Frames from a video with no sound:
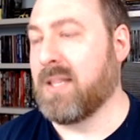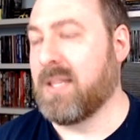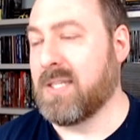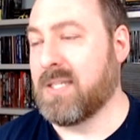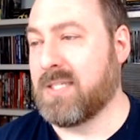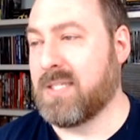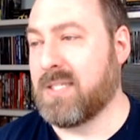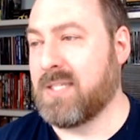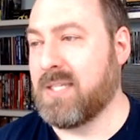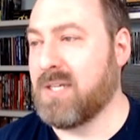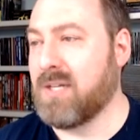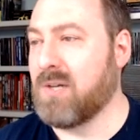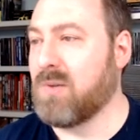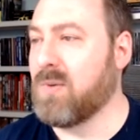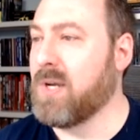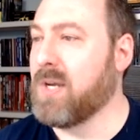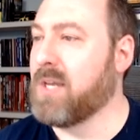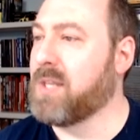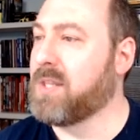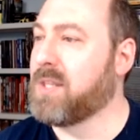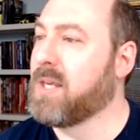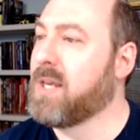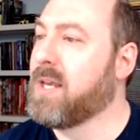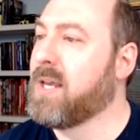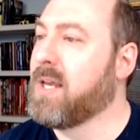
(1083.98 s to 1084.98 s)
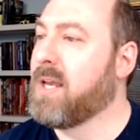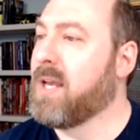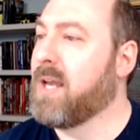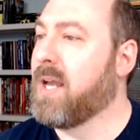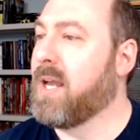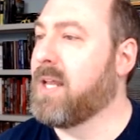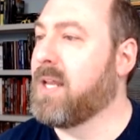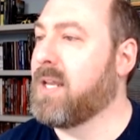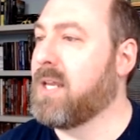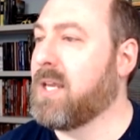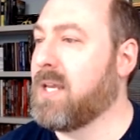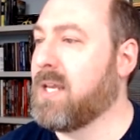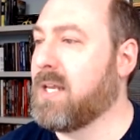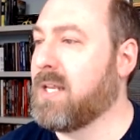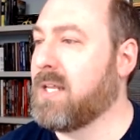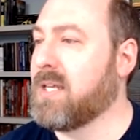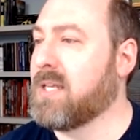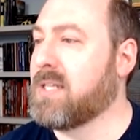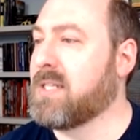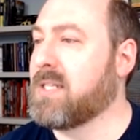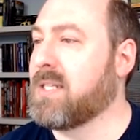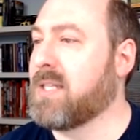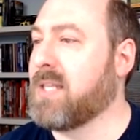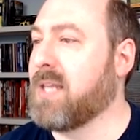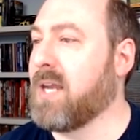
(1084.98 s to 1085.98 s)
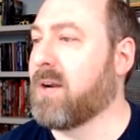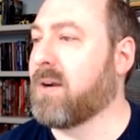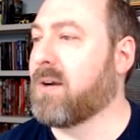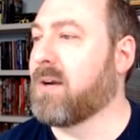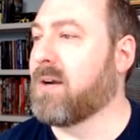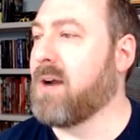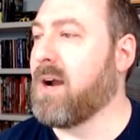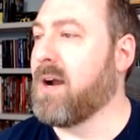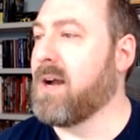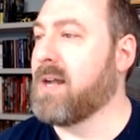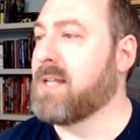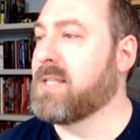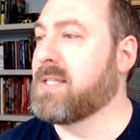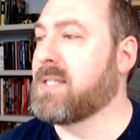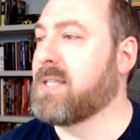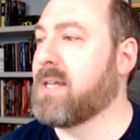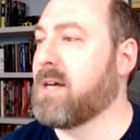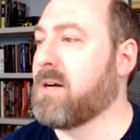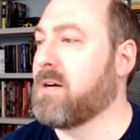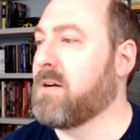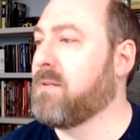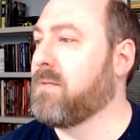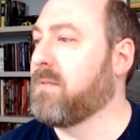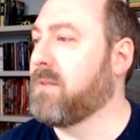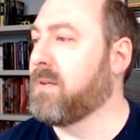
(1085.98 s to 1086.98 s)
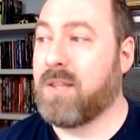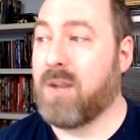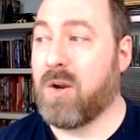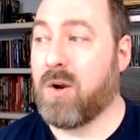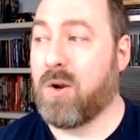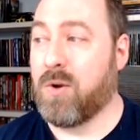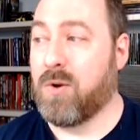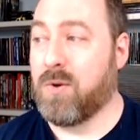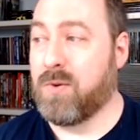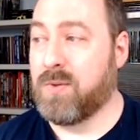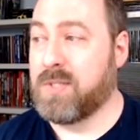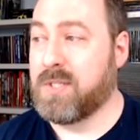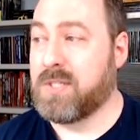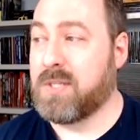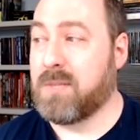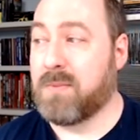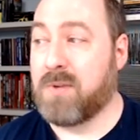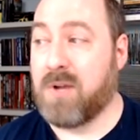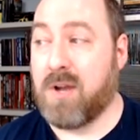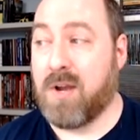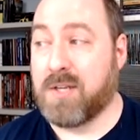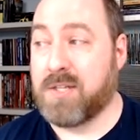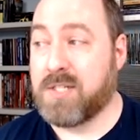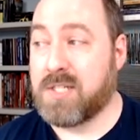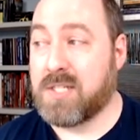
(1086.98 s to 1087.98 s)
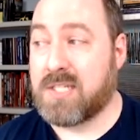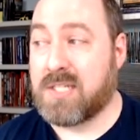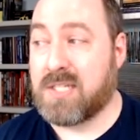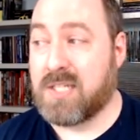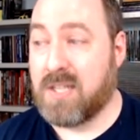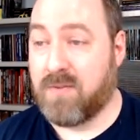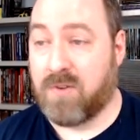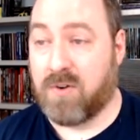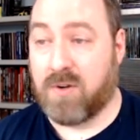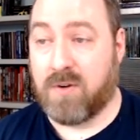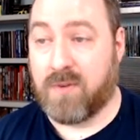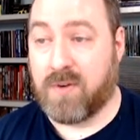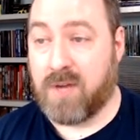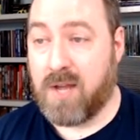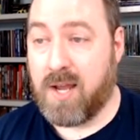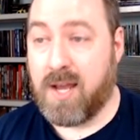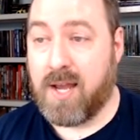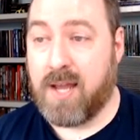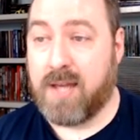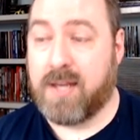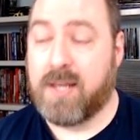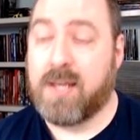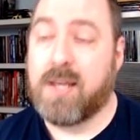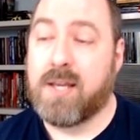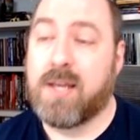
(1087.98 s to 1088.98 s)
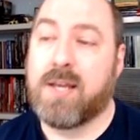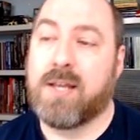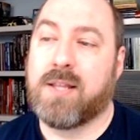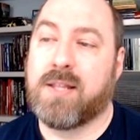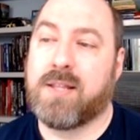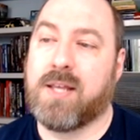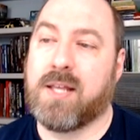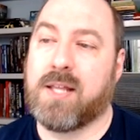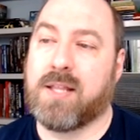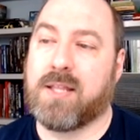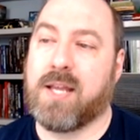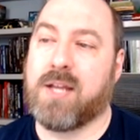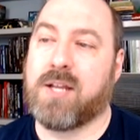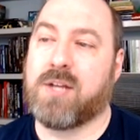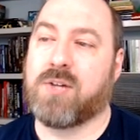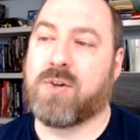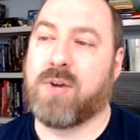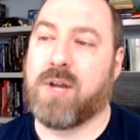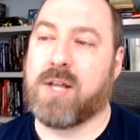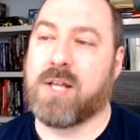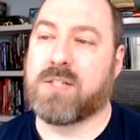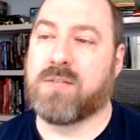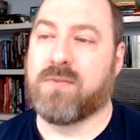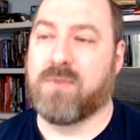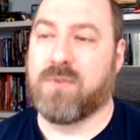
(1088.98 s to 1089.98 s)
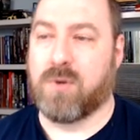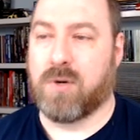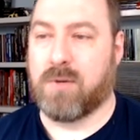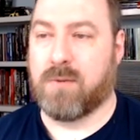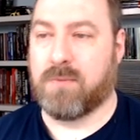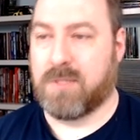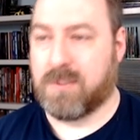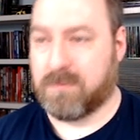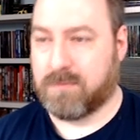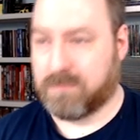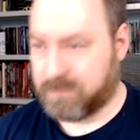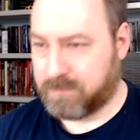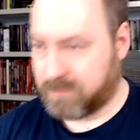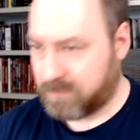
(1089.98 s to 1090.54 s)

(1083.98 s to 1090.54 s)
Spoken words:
this deal with, and it is their God self, their own subconscious sliver of God, that they transformed.